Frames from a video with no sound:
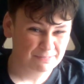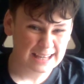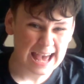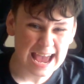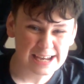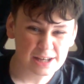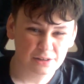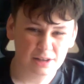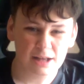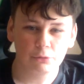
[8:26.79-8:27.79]
8.
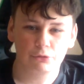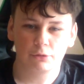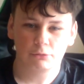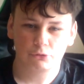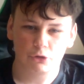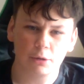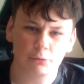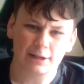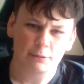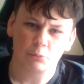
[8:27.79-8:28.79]
There was times where
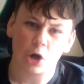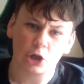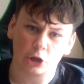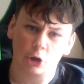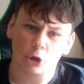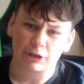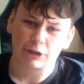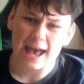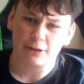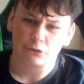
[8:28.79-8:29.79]
there weren't a lot of
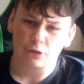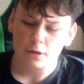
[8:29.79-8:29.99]
scares,